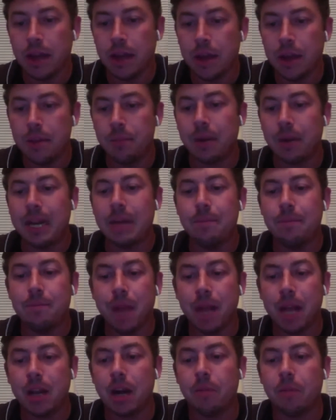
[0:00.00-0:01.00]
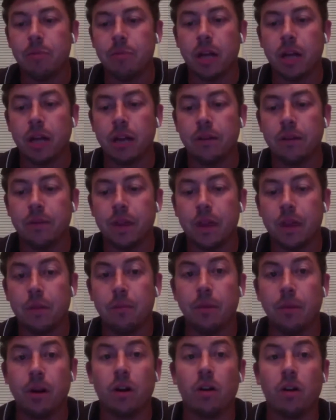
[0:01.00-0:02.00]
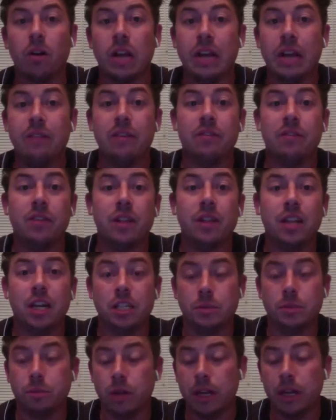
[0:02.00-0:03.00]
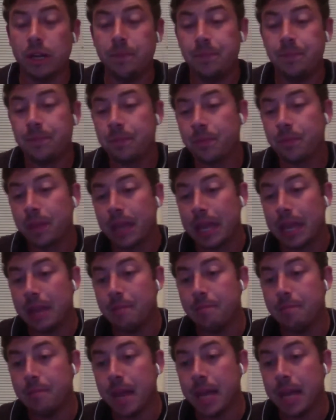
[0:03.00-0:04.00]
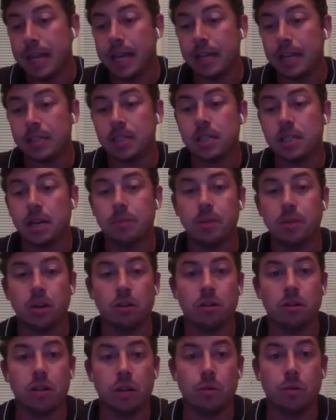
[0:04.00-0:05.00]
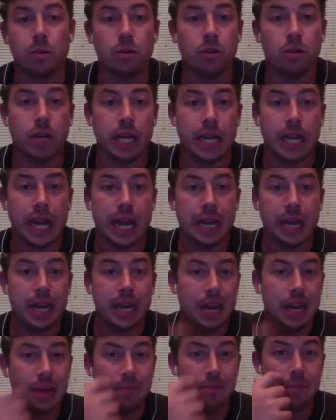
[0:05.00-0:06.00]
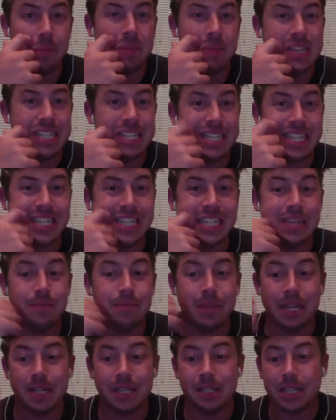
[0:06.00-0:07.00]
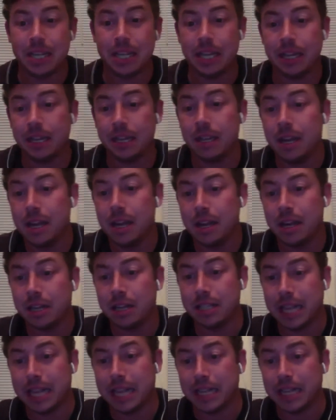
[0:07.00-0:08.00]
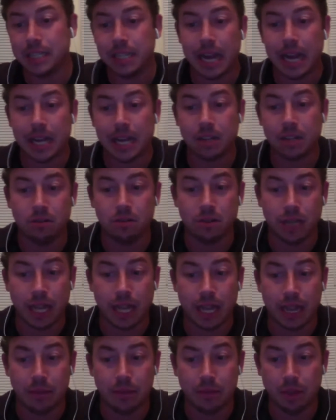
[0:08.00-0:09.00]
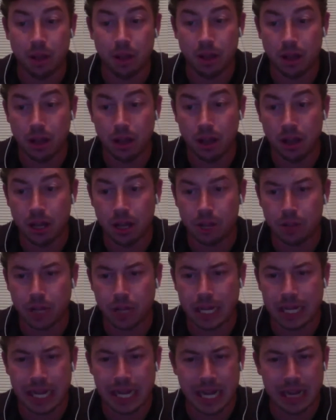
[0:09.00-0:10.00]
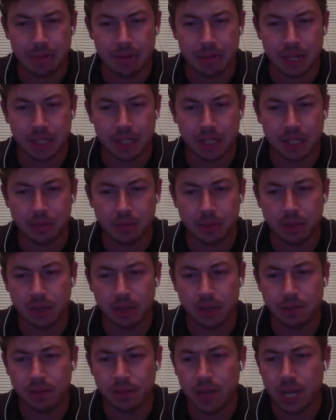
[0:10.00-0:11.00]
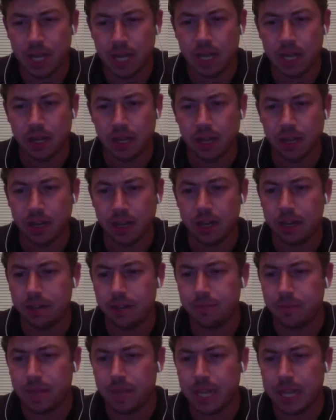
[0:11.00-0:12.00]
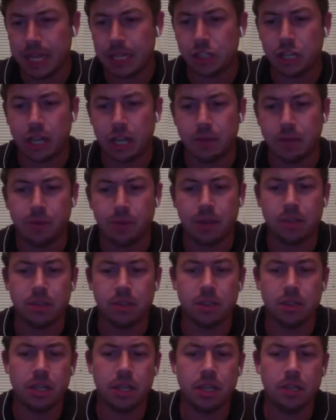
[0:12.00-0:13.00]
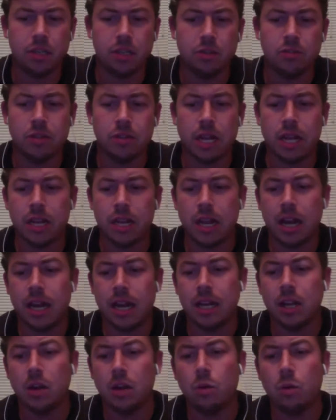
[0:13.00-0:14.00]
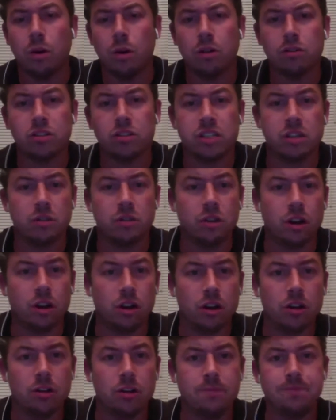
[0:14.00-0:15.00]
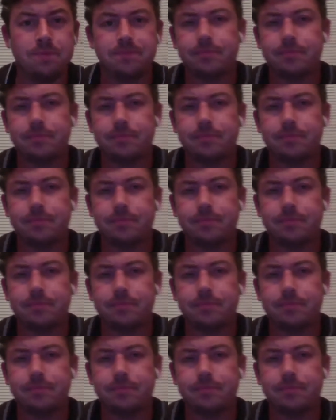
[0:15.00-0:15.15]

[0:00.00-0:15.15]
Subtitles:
but he may not play. But even if he does play, he may get subbed early. We're looking at maybe 60 minutes in because international game. He played 90 minutes, I believe. He has Champions League Tuesday night. Aguero's still hurt.